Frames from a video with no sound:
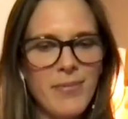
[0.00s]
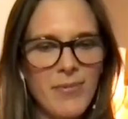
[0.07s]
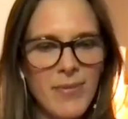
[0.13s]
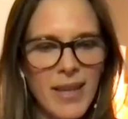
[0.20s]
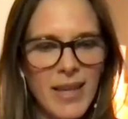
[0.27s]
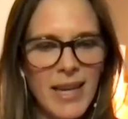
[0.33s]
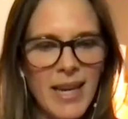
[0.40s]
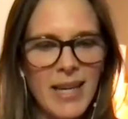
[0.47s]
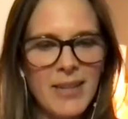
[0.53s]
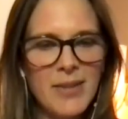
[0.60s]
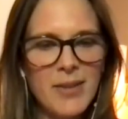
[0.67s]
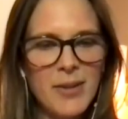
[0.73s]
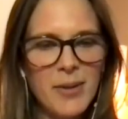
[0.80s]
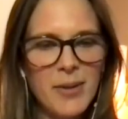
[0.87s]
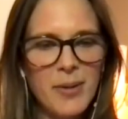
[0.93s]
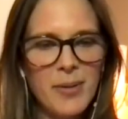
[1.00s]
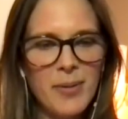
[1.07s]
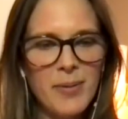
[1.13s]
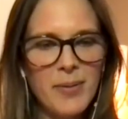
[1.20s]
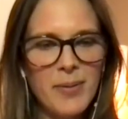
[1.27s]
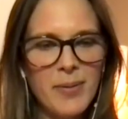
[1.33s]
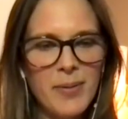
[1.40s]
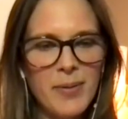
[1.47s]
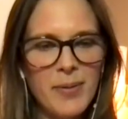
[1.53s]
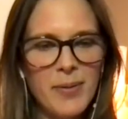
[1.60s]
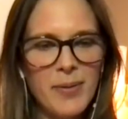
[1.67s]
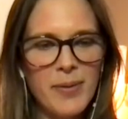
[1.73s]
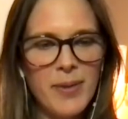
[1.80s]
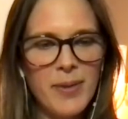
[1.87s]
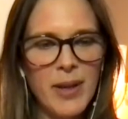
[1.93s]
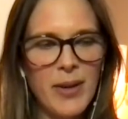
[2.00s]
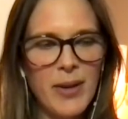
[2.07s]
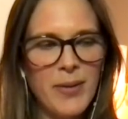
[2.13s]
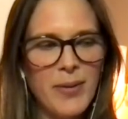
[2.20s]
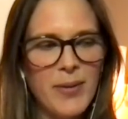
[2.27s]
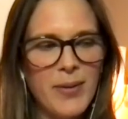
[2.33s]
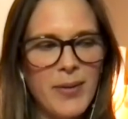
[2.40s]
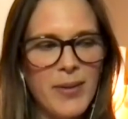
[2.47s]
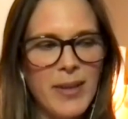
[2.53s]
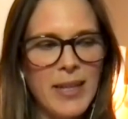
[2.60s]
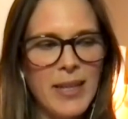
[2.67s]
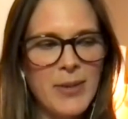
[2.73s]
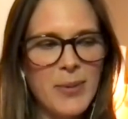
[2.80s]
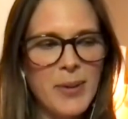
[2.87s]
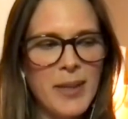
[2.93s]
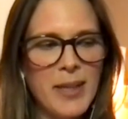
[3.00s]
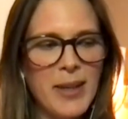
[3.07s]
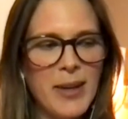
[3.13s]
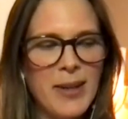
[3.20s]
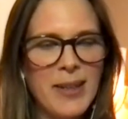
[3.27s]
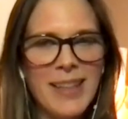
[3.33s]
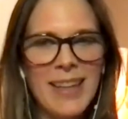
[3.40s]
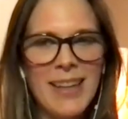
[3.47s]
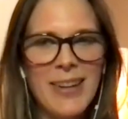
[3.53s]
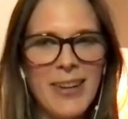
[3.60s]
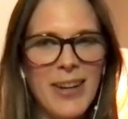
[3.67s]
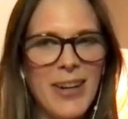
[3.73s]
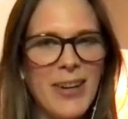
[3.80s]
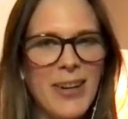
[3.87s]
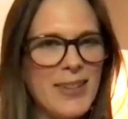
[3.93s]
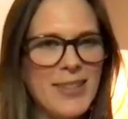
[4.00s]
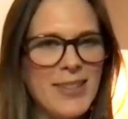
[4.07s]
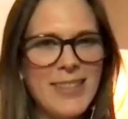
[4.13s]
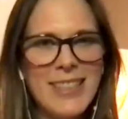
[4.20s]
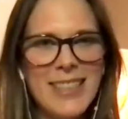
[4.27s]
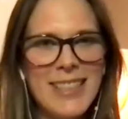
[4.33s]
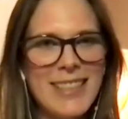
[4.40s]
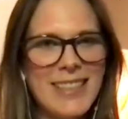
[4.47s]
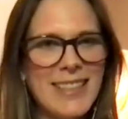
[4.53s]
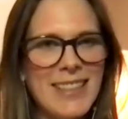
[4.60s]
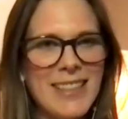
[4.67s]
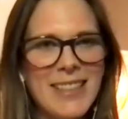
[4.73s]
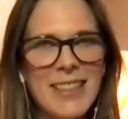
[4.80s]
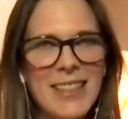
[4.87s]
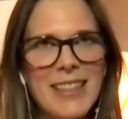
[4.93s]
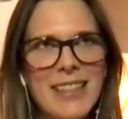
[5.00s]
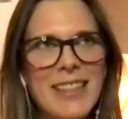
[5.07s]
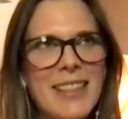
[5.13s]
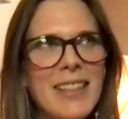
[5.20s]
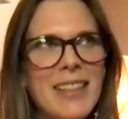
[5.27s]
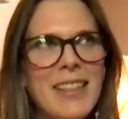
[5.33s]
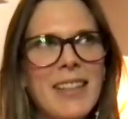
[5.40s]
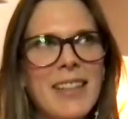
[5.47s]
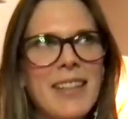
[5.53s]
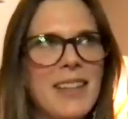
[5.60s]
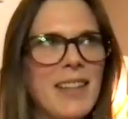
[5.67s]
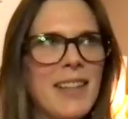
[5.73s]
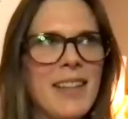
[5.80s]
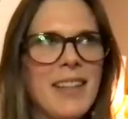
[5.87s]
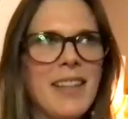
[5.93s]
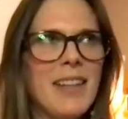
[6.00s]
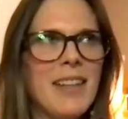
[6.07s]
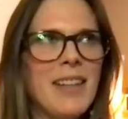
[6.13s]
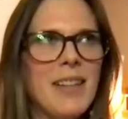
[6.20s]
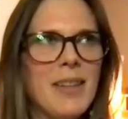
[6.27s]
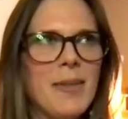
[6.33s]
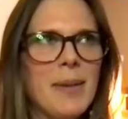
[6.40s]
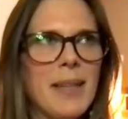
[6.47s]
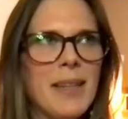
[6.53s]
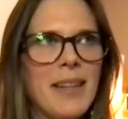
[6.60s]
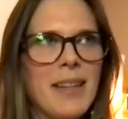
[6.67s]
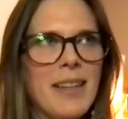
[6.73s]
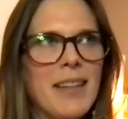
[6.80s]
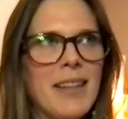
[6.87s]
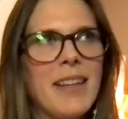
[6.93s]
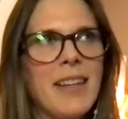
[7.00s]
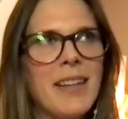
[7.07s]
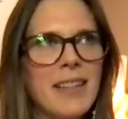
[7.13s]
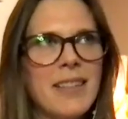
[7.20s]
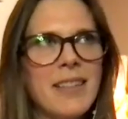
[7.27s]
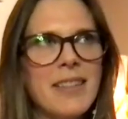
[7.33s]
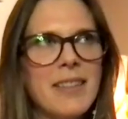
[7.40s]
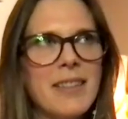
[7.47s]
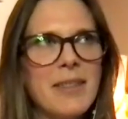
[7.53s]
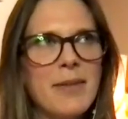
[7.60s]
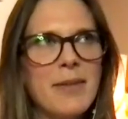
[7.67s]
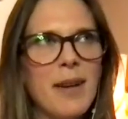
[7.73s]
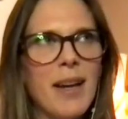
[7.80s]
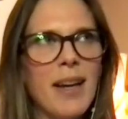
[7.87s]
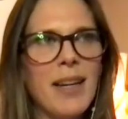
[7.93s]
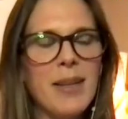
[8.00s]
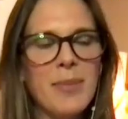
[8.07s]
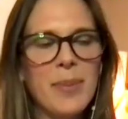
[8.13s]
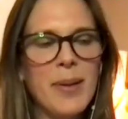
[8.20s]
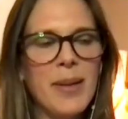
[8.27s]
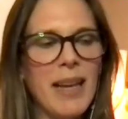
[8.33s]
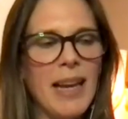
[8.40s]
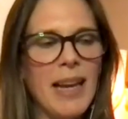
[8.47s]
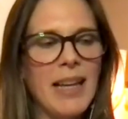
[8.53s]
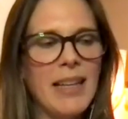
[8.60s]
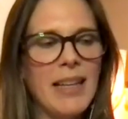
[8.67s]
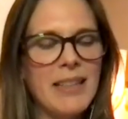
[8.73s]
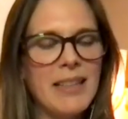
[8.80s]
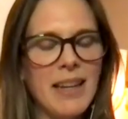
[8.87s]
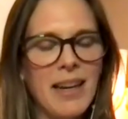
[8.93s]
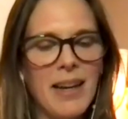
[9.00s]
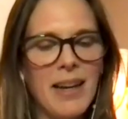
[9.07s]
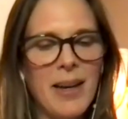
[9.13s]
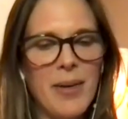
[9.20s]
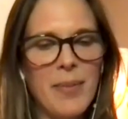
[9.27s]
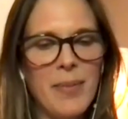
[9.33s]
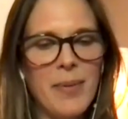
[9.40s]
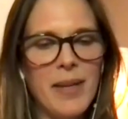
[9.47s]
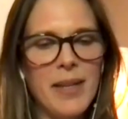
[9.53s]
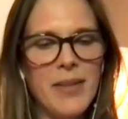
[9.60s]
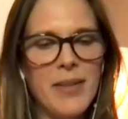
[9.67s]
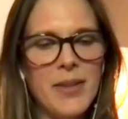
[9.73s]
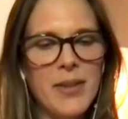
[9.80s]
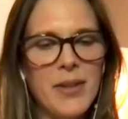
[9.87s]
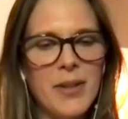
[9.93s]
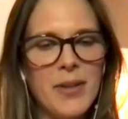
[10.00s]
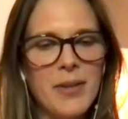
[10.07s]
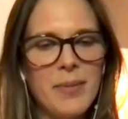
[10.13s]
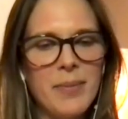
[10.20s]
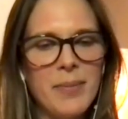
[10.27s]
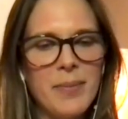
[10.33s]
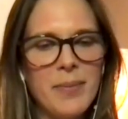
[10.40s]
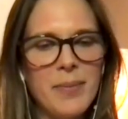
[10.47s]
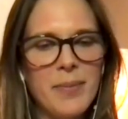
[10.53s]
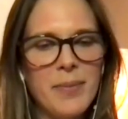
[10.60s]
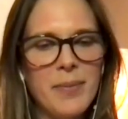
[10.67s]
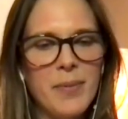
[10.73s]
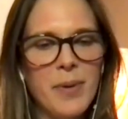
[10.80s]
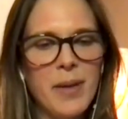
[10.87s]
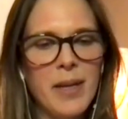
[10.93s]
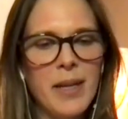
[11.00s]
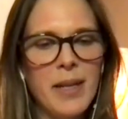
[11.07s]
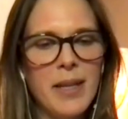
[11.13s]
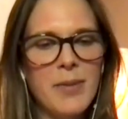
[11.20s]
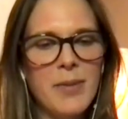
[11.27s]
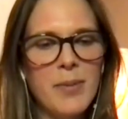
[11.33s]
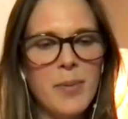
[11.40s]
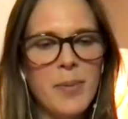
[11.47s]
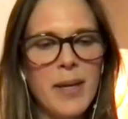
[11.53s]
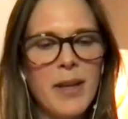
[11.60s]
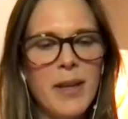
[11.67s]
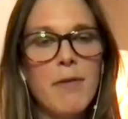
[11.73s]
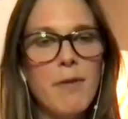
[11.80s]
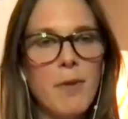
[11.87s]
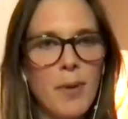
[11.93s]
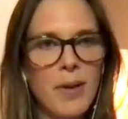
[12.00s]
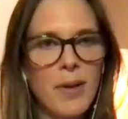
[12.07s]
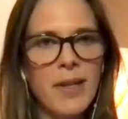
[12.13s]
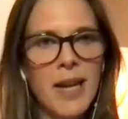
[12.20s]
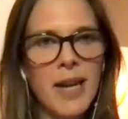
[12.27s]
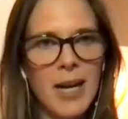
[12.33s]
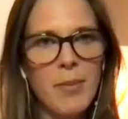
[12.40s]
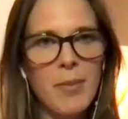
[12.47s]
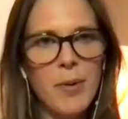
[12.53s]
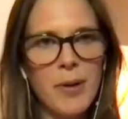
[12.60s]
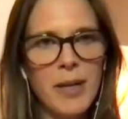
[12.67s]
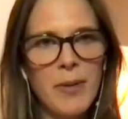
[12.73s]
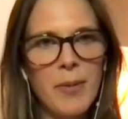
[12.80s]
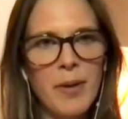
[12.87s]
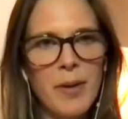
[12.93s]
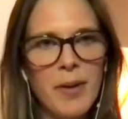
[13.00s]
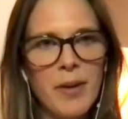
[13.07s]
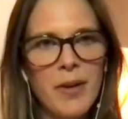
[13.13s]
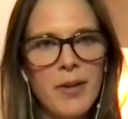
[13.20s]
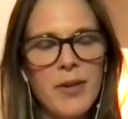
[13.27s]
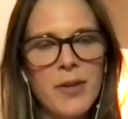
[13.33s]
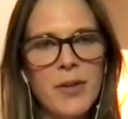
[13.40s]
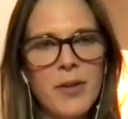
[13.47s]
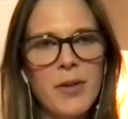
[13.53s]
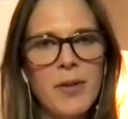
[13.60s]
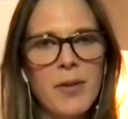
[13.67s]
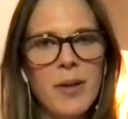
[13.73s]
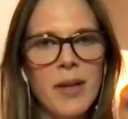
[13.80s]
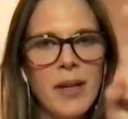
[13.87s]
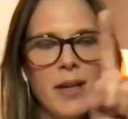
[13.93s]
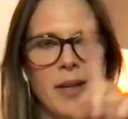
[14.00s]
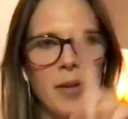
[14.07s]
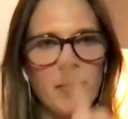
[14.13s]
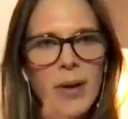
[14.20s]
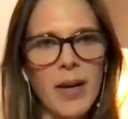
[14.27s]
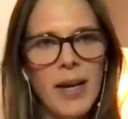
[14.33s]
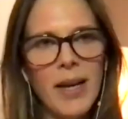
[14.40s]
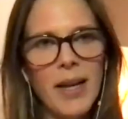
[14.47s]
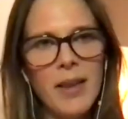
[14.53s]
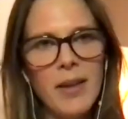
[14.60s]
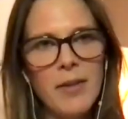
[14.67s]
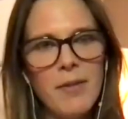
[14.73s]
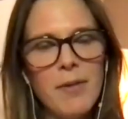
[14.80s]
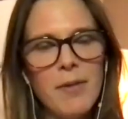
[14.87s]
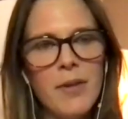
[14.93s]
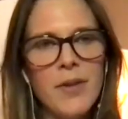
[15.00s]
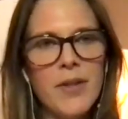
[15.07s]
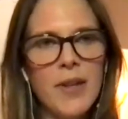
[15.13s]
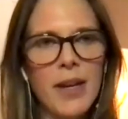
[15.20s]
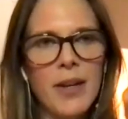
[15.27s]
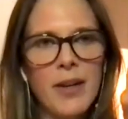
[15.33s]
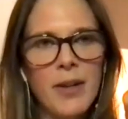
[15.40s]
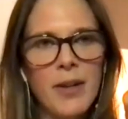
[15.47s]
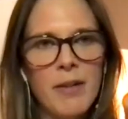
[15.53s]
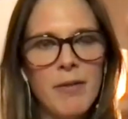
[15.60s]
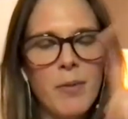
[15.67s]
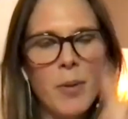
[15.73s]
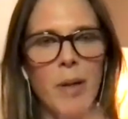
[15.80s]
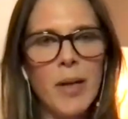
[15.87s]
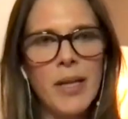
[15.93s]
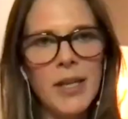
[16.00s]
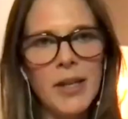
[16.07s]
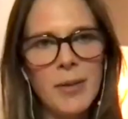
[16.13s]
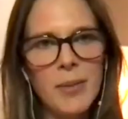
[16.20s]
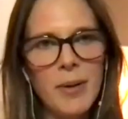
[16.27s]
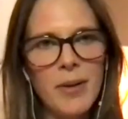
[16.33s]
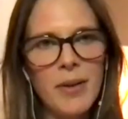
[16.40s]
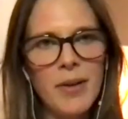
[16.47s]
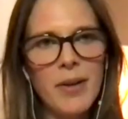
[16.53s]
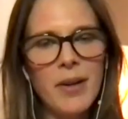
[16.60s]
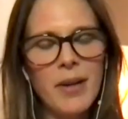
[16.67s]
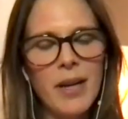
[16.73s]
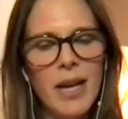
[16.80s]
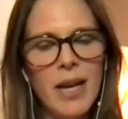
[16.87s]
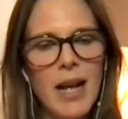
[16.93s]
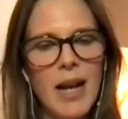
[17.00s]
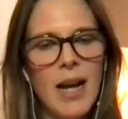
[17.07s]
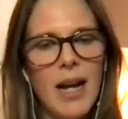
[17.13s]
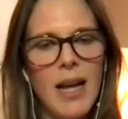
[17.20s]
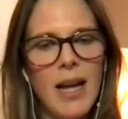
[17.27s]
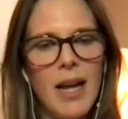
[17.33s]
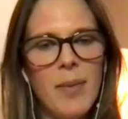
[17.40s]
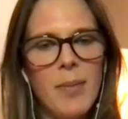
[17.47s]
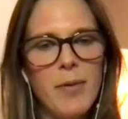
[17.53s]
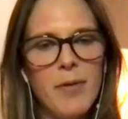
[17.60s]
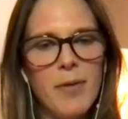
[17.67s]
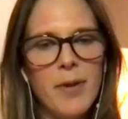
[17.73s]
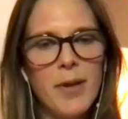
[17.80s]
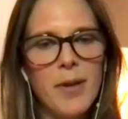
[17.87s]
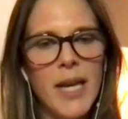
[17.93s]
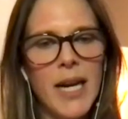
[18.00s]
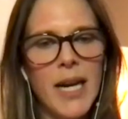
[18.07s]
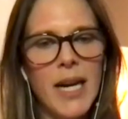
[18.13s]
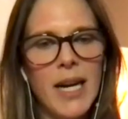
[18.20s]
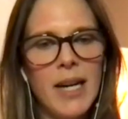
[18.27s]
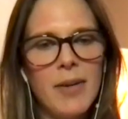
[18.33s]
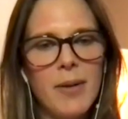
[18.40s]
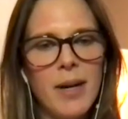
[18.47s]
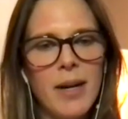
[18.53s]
yeah, so, you know, it's really hard to let her go. She's oh my God, such a divine plant. And so this will be the 4th time working with her to bring in the full cycle of 1 year with her. And before that,